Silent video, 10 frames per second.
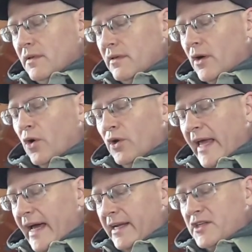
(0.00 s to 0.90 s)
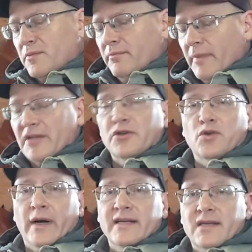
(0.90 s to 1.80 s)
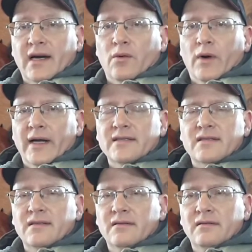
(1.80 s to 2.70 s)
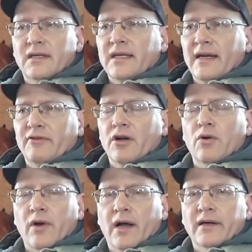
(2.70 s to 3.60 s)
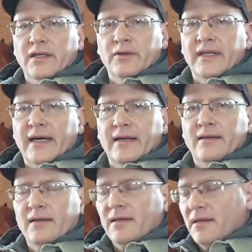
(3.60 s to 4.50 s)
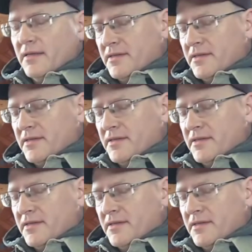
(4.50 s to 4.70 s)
The old adage, measure twice, cut once. You can never go wrong doing that.